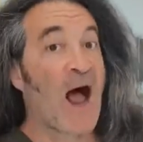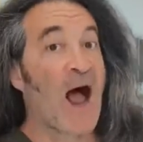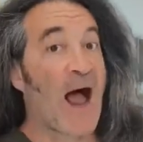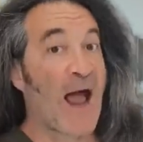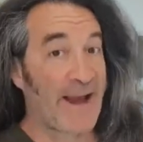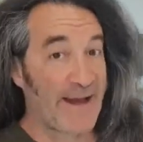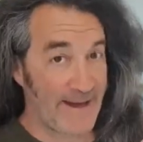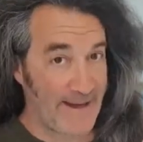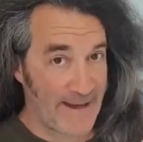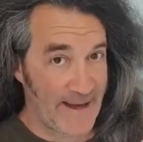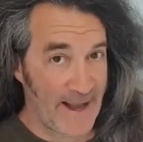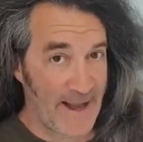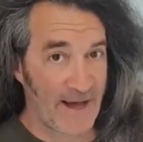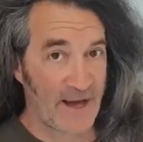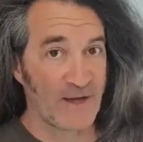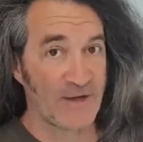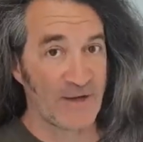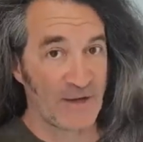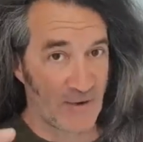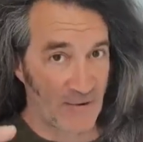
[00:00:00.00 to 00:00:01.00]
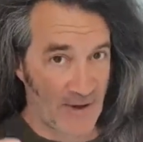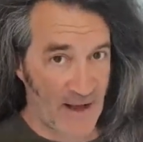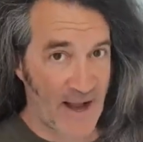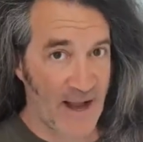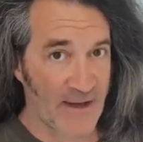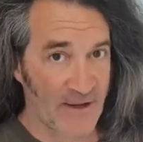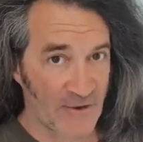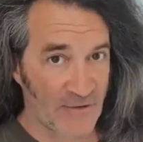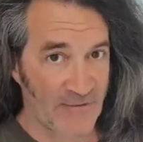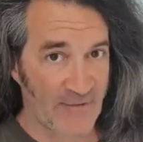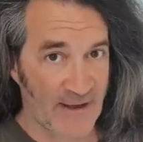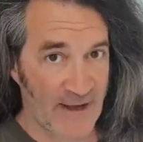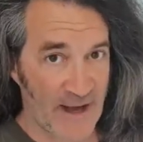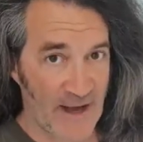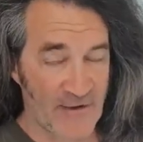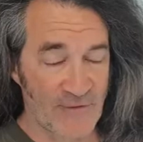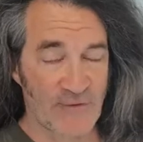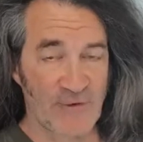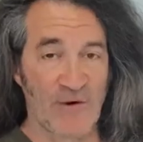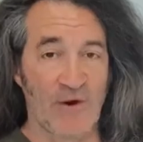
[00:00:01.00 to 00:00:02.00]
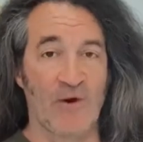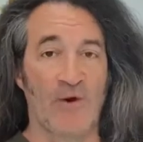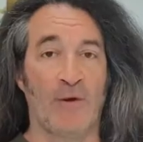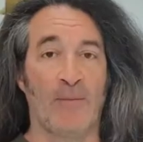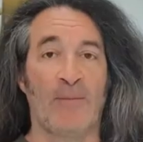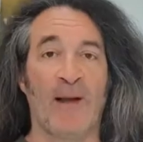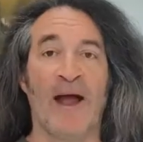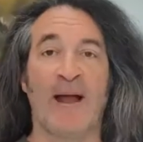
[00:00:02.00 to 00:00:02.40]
I get it. You're at your vacation home.